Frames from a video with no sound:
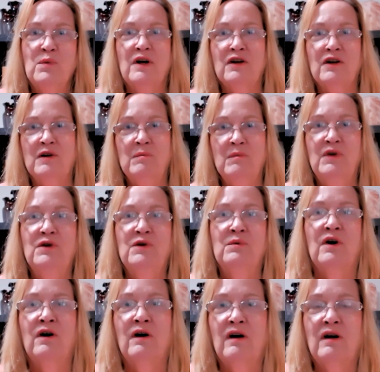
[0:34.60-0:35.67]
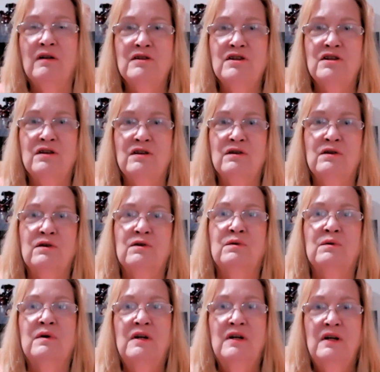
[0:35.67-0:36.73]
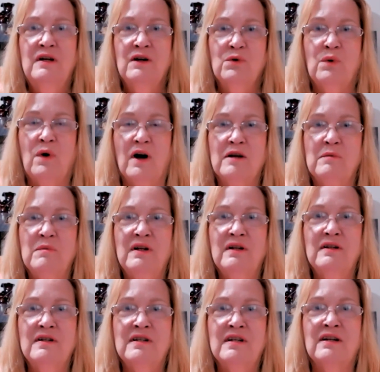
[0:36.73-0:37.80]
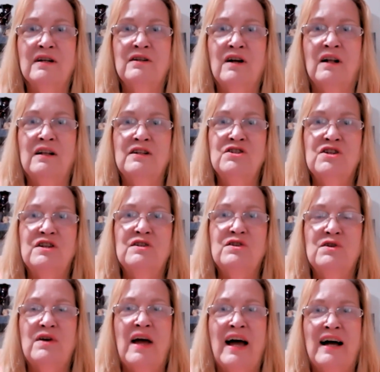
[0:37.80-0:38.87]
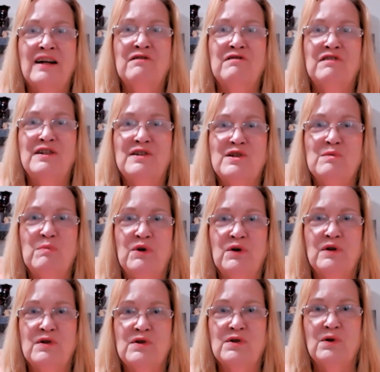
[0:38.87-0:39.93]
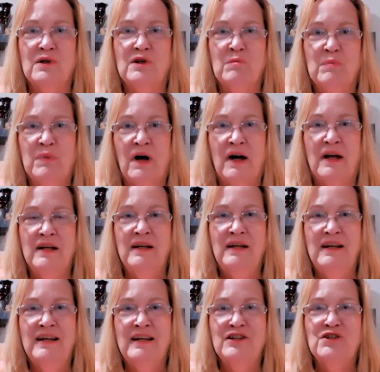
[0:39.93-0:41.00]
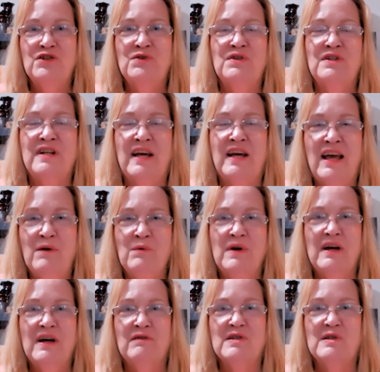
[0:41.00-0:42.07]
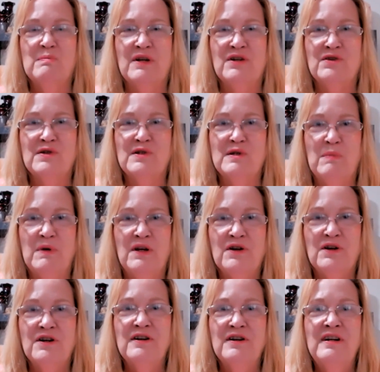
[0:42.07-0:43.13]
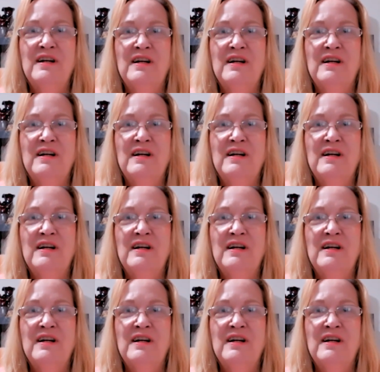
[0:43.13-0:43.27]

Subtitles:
welcome you all to Quantum Healing Technologies to Activate Spirit, Soul, and Body. And today we have a special speaker,